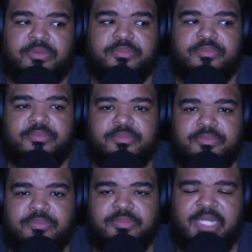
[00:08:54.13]
So
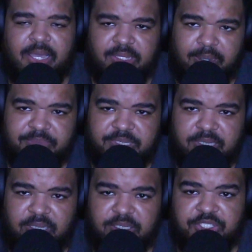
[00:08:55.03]
now
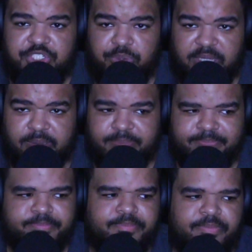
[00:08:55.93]
comes the
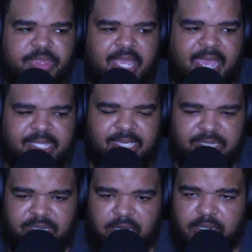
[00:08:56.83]
shooting.
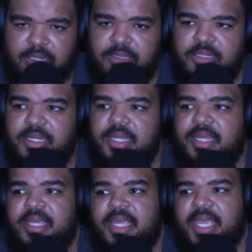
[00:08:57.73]
I get there
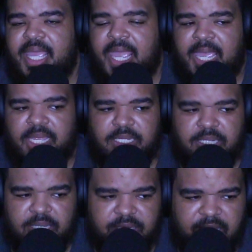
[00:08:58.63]

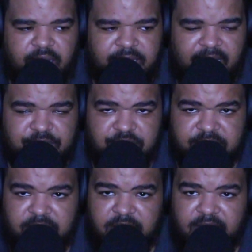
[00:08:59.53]
and they're
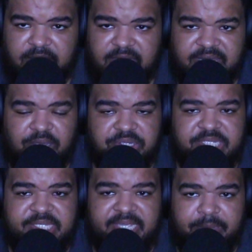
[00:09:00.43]
not just
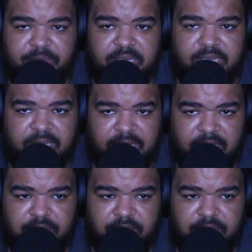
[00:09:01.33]
cleaning, they're deep